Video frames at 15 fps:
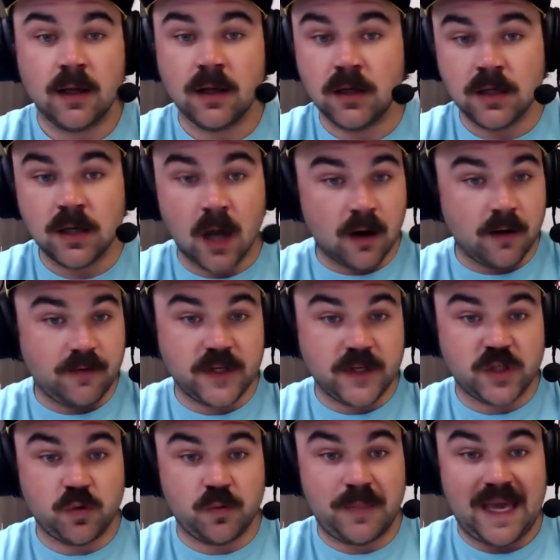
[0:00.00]
none of this
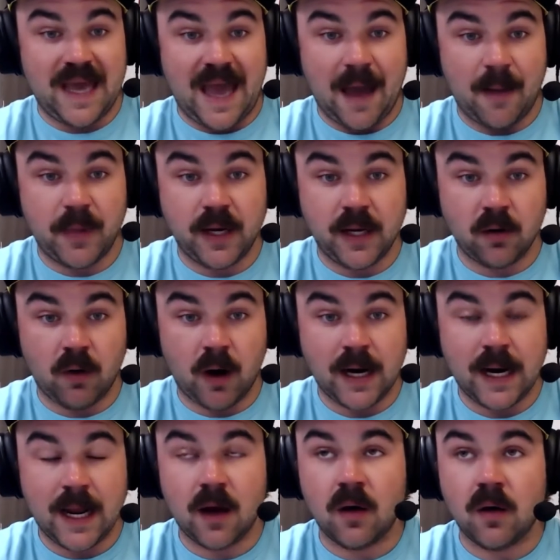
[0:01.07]
would be happening right now.